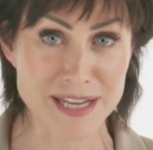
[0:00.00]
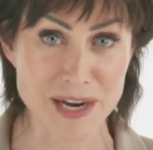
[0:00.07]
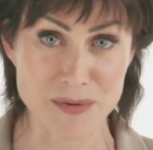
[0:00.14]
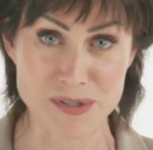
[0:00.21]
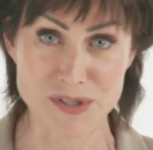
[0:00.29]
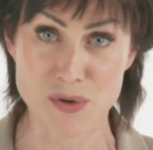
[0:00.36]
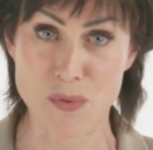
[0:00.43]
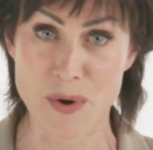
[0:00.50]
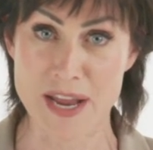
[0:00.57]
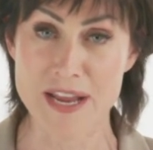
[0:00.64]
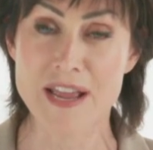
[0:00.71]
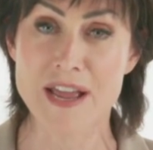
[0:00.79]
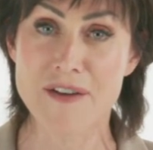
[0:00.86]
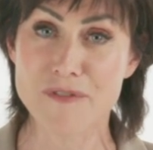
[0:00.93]
hours
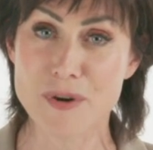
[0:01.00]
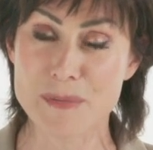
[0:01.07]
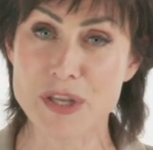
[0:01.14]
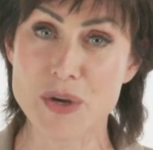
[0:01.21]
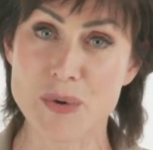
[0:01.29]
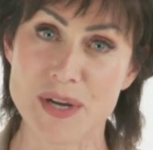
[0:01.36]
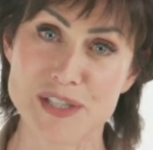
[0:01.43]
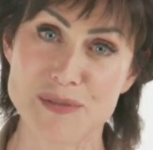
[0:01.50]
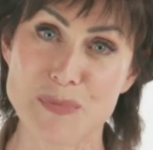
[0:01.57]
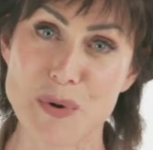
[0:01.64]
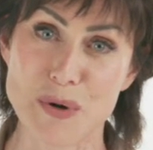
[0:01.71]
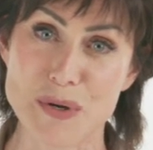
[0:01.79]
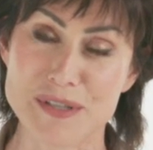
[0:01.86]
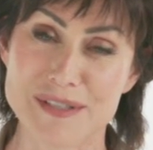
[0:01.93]
away from a U S
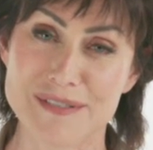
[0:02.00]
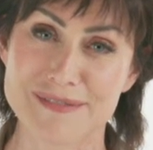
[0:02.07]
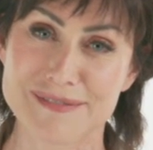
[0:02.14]
port.